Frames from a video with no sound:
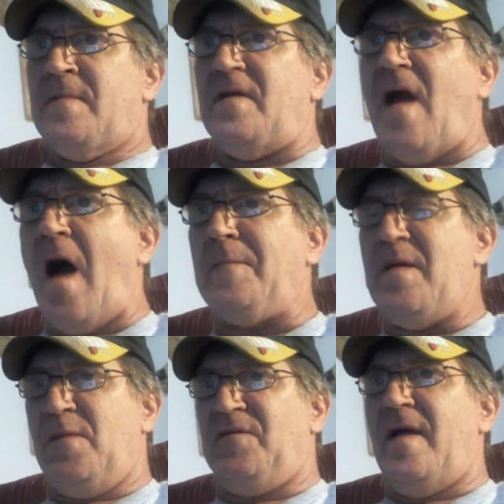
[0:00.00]
The
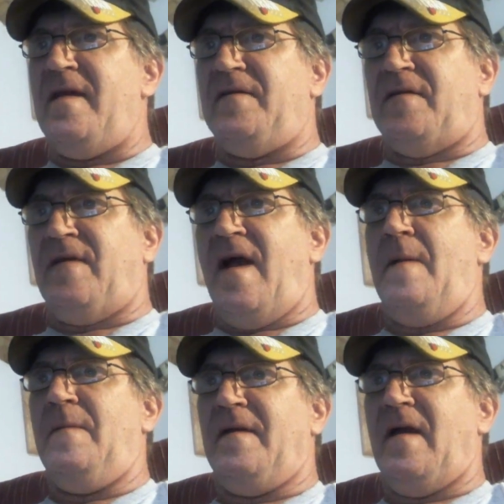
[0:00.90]
comment was made at the
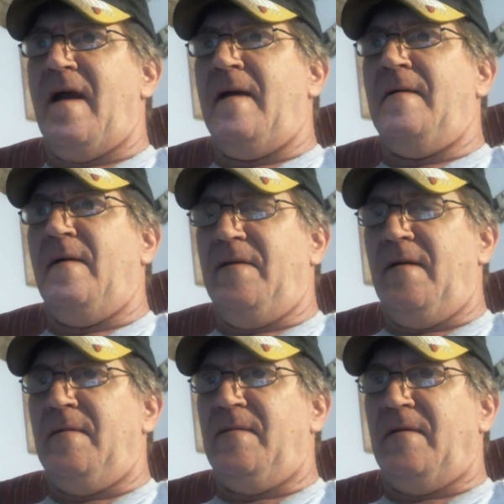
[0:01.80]
time. The guy,
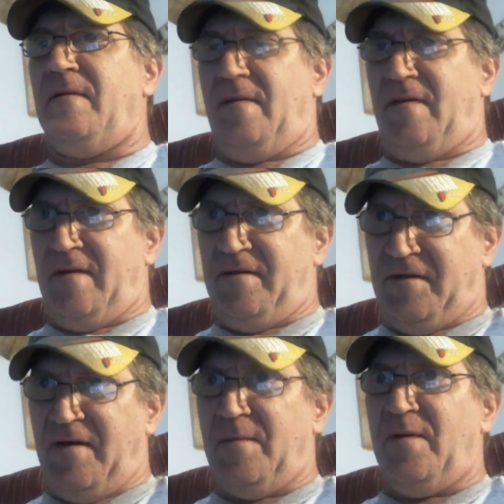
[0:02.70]
the
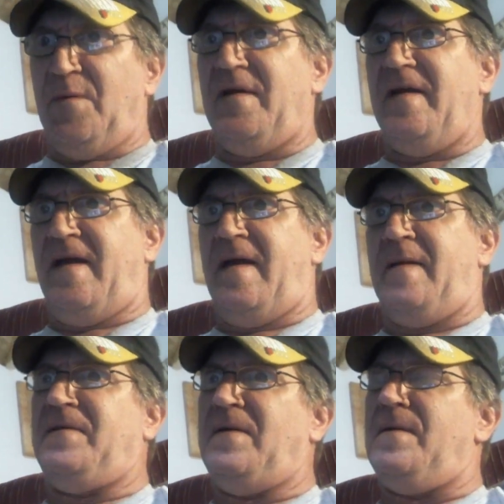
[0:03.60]
gentleman, when he
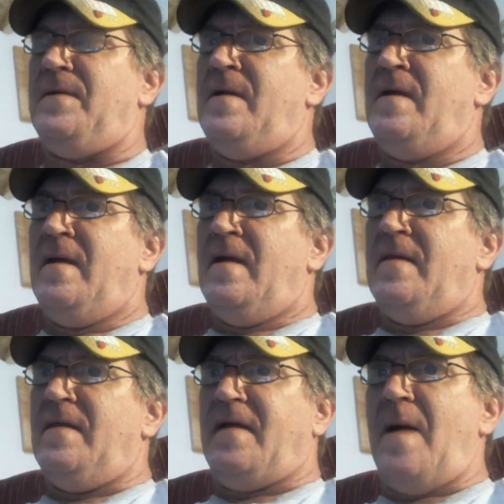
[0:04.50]
came to,
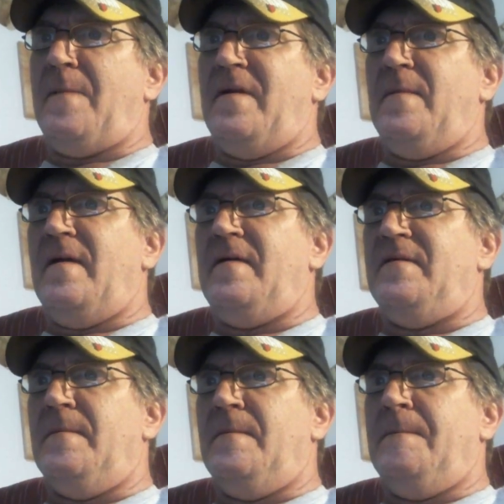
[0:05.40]
the comment
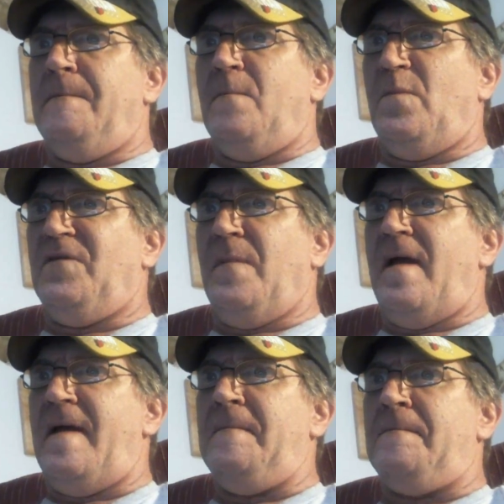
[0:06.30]
was
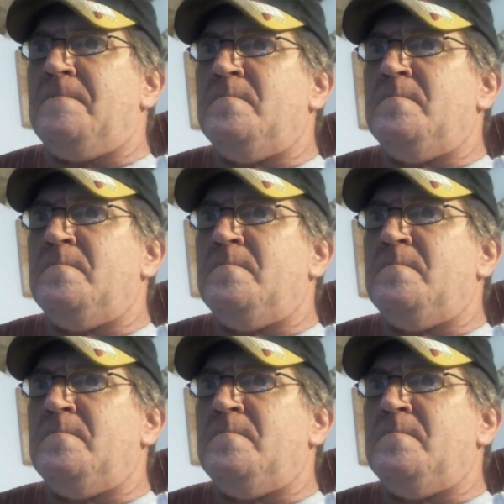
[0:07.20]
made,